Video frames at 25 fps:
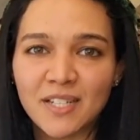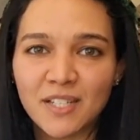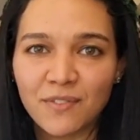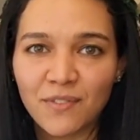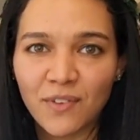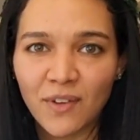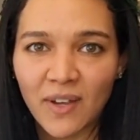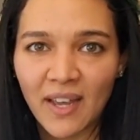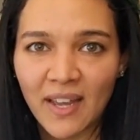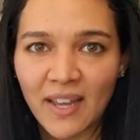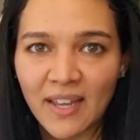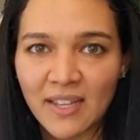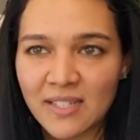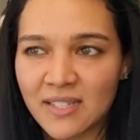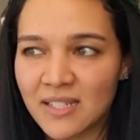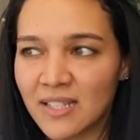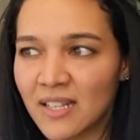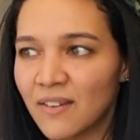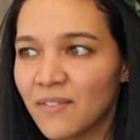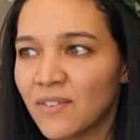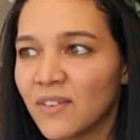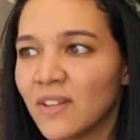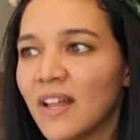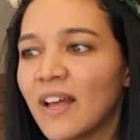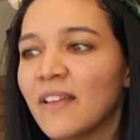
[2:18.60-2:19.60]
of your AS
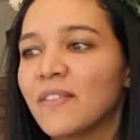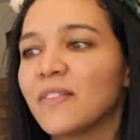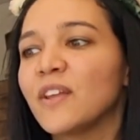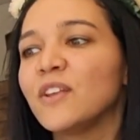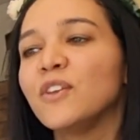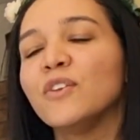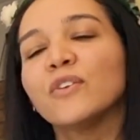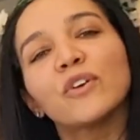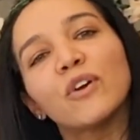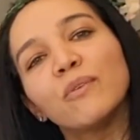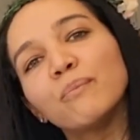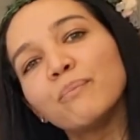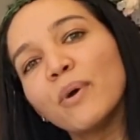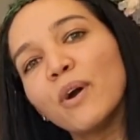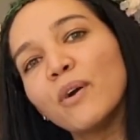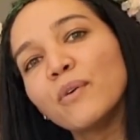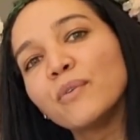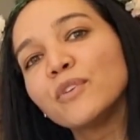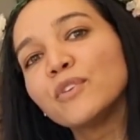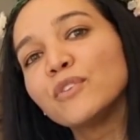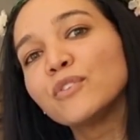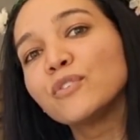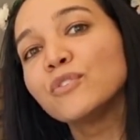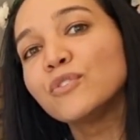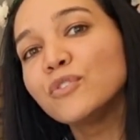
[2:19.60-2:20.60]
level, and then your
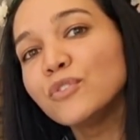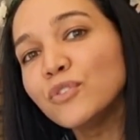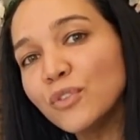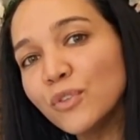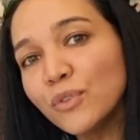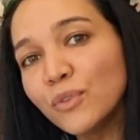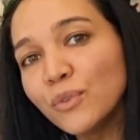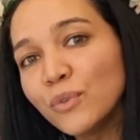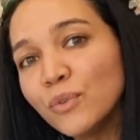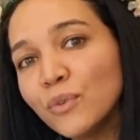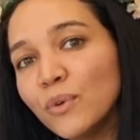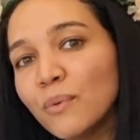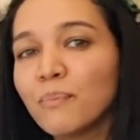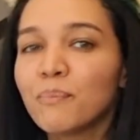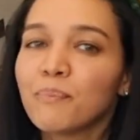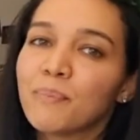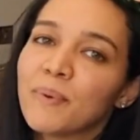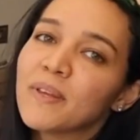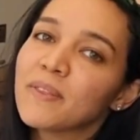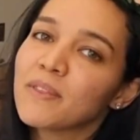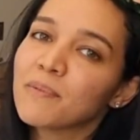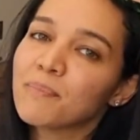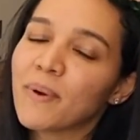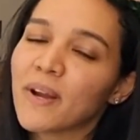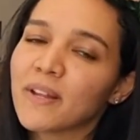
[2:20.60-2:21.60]
component 2,
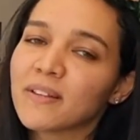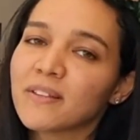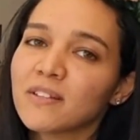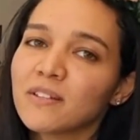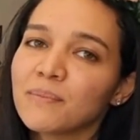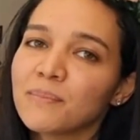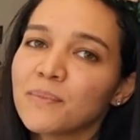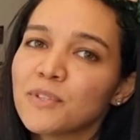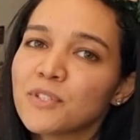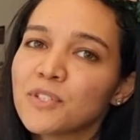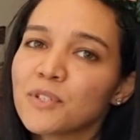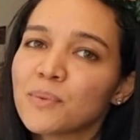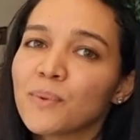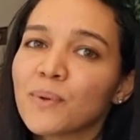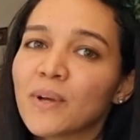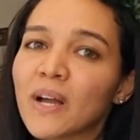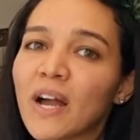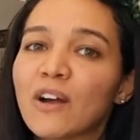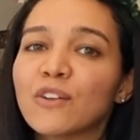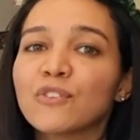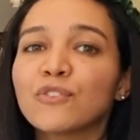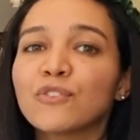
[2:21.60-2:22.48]
being the practical music, will count